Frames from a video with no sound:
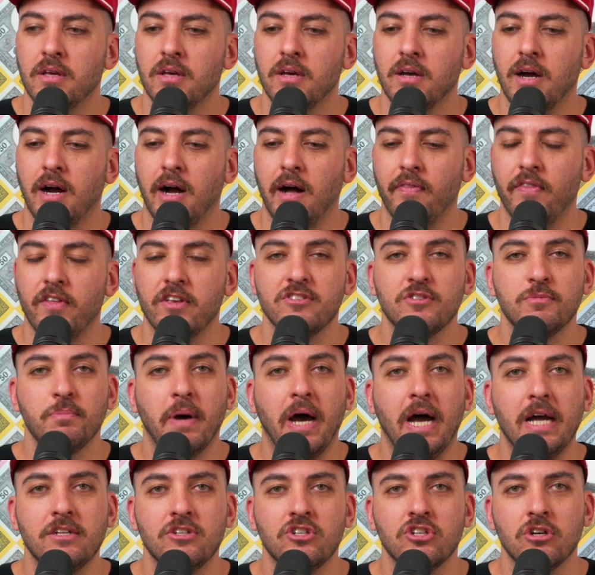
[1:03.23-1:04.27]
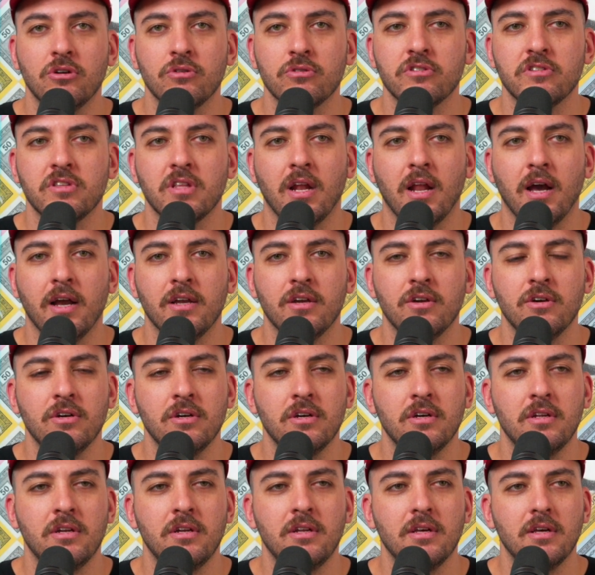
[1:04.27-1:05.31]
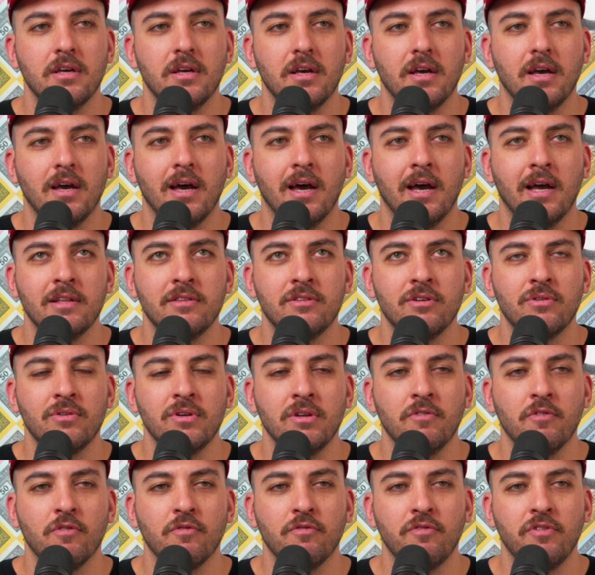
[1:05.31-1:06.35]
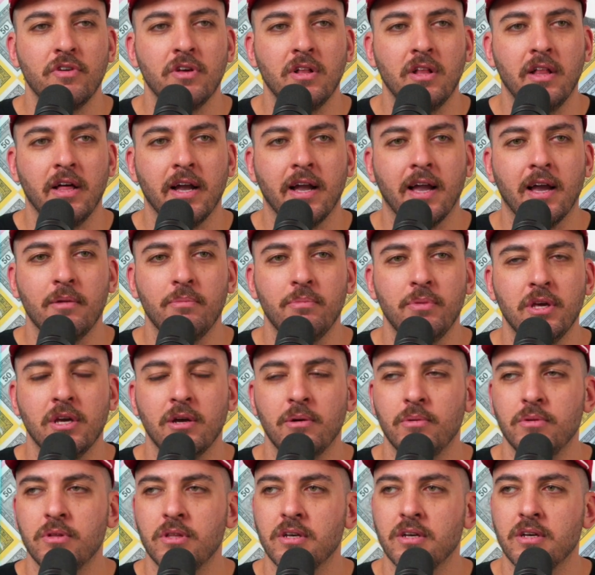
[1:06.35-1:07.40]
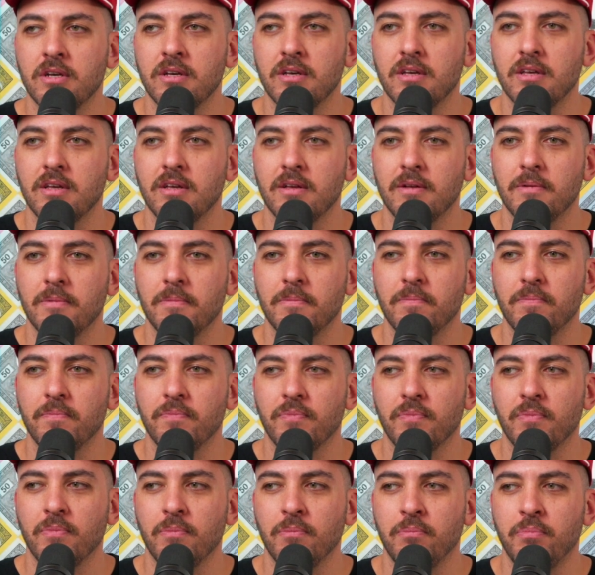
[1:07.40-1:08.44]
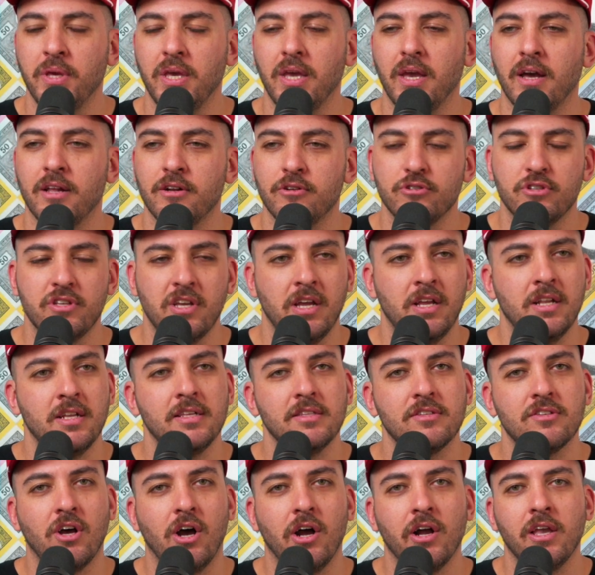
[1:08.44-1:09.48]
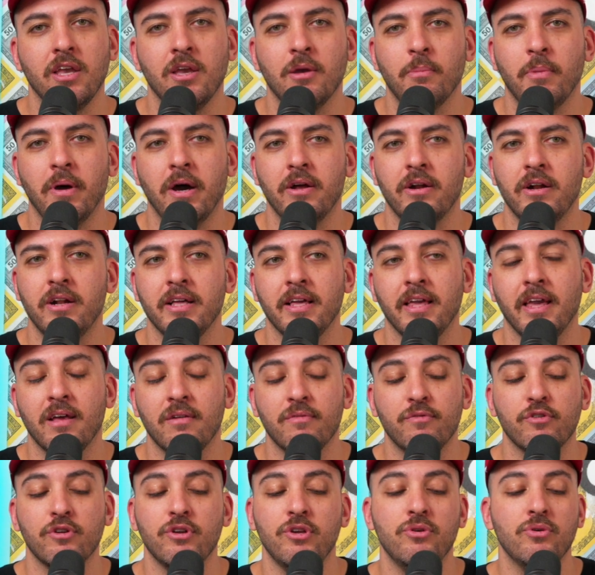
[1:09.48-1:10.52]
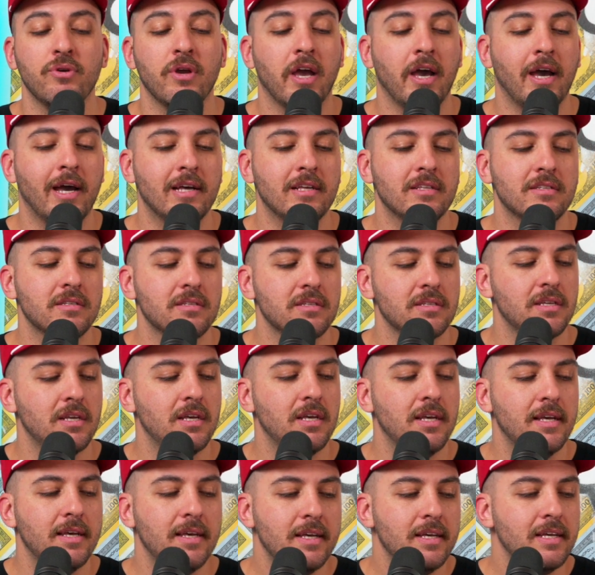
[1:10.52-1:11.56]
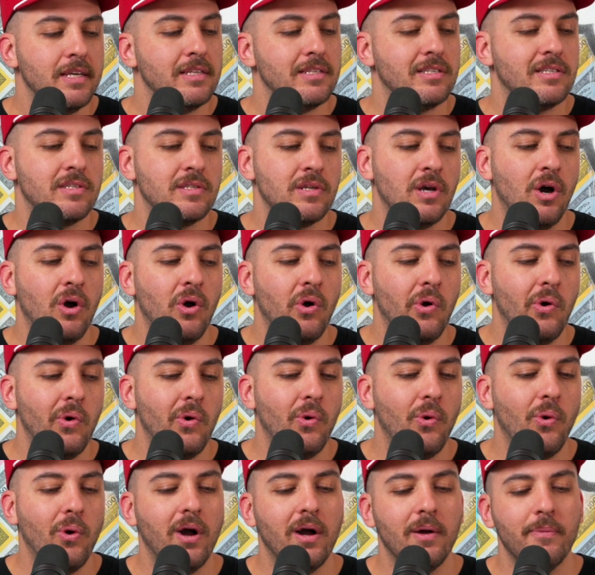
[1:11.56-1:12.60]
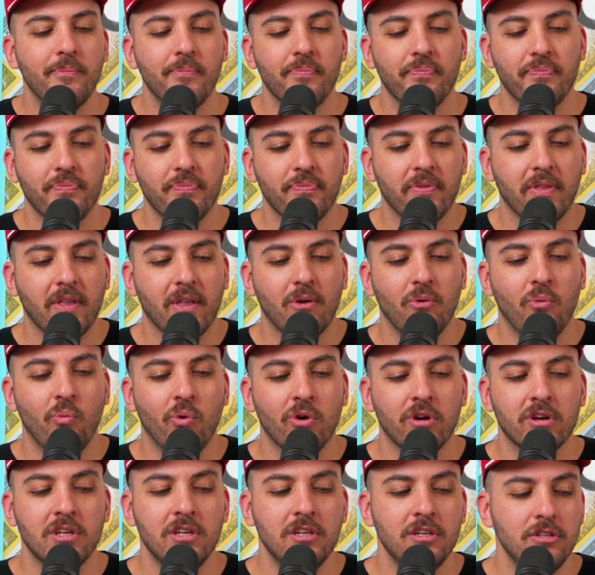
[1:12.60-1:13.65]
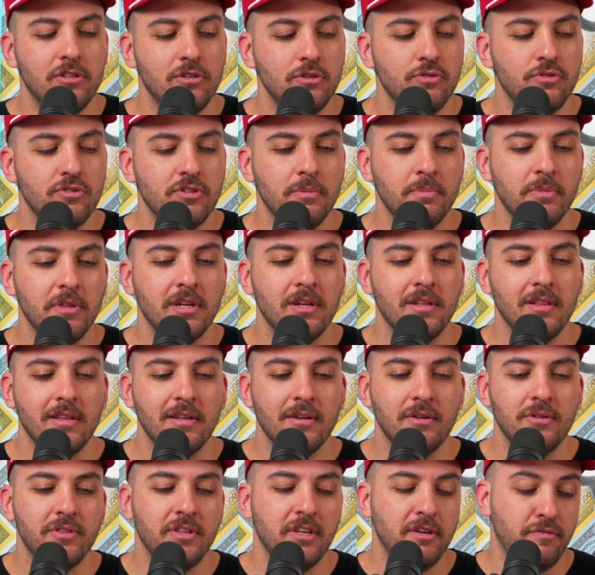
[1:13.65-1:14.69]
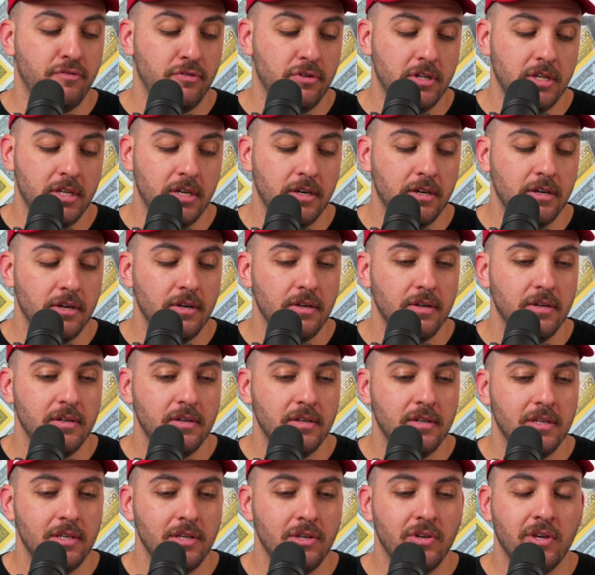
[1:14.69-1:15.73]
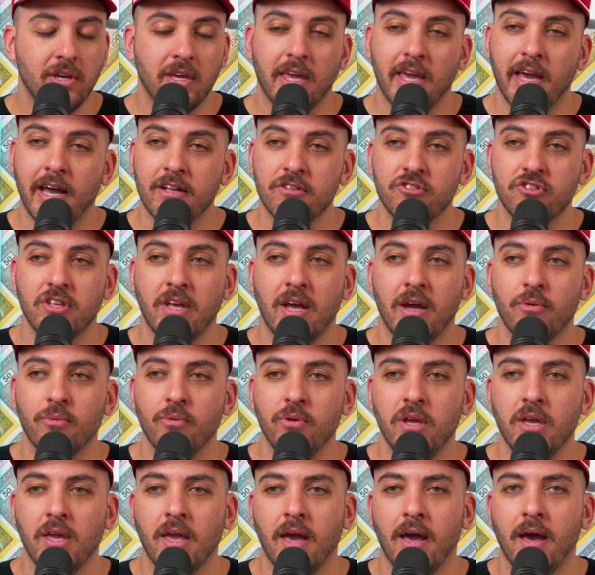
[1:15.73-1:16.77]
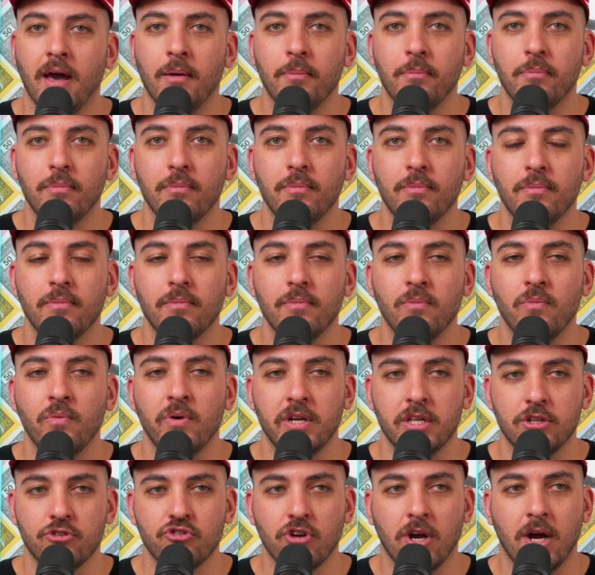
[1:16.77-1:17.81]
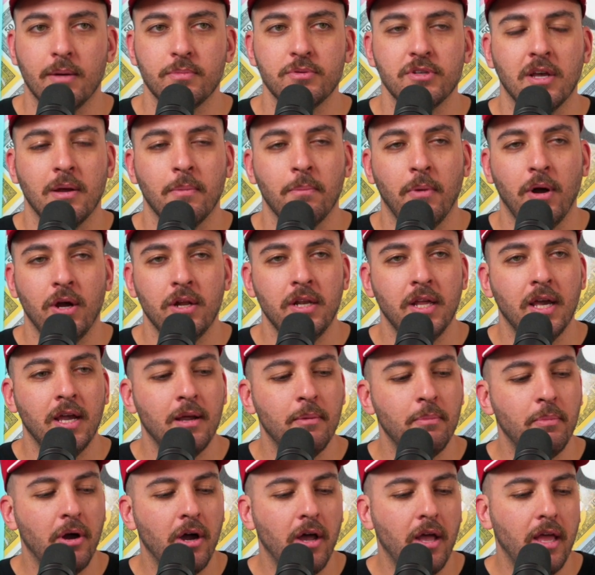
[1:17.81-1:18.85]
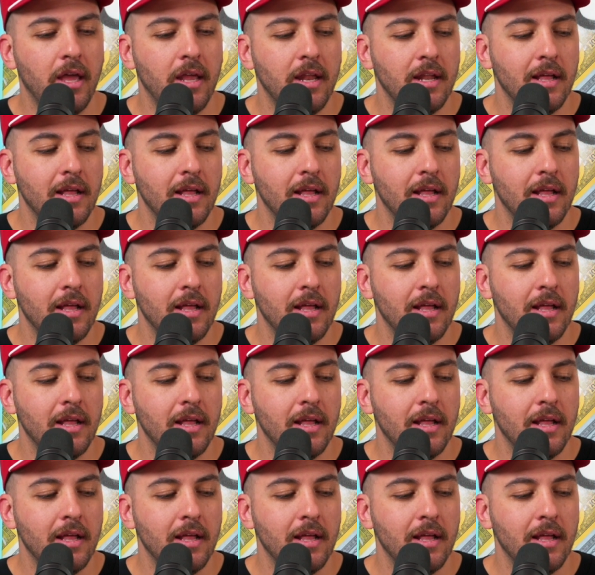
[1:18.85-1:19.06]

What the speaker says: on the spot jokes that I could. I don't even feel like I'd be able to be entertaining talking about it again for you guys. So we're going to do something a little different here. You can catch that recap when it drops on Monday, but